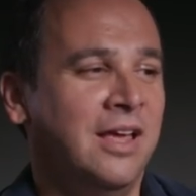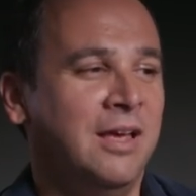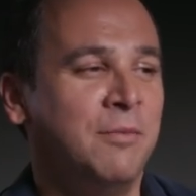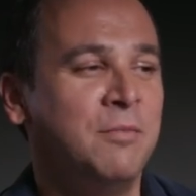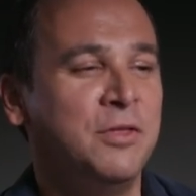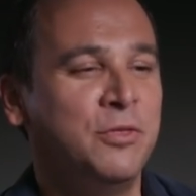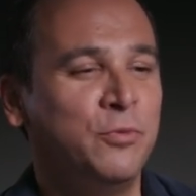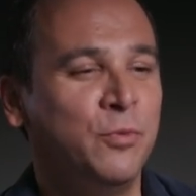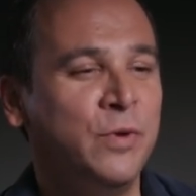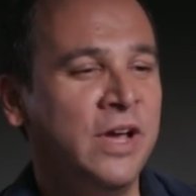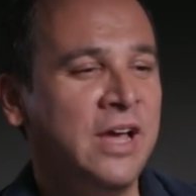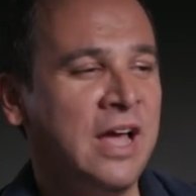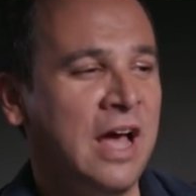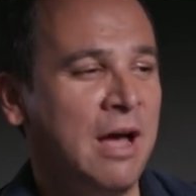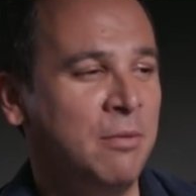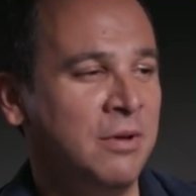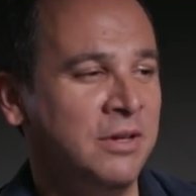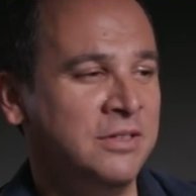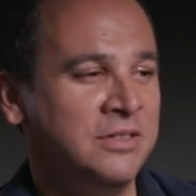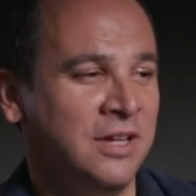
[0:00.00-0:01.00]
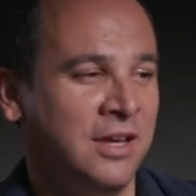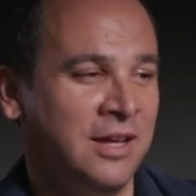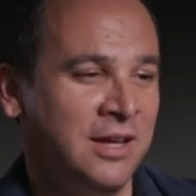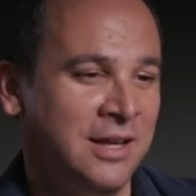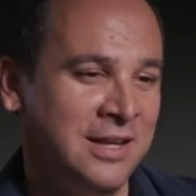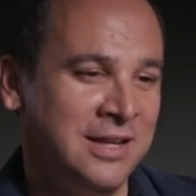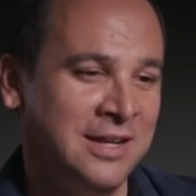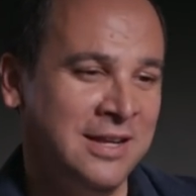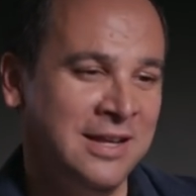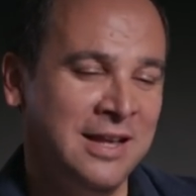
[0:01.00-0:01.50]
Give me three comics
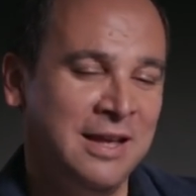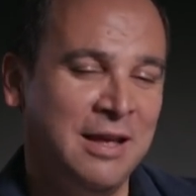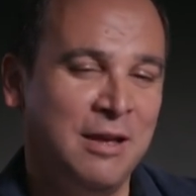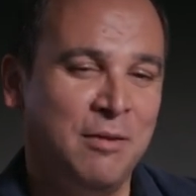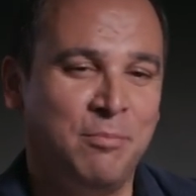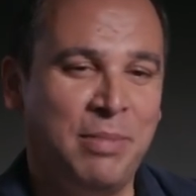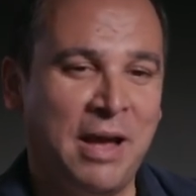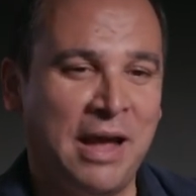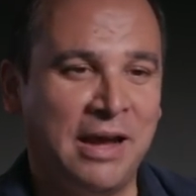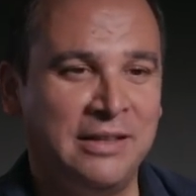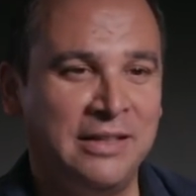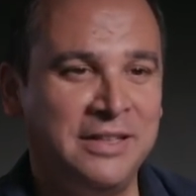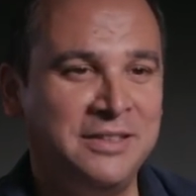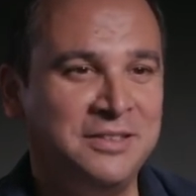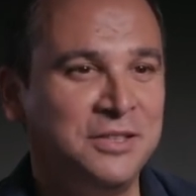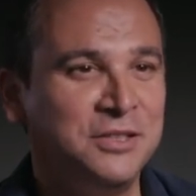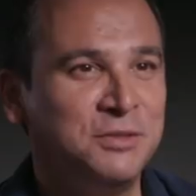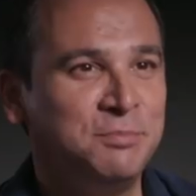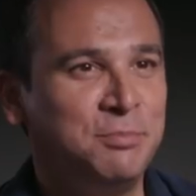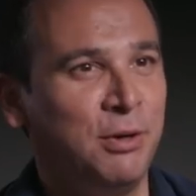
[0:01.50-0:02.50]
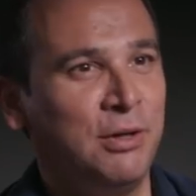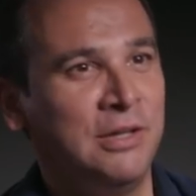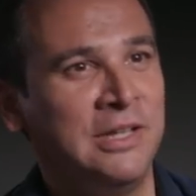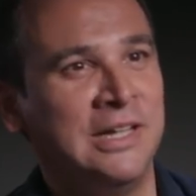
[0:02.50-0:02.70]
on Pat Gleason's pull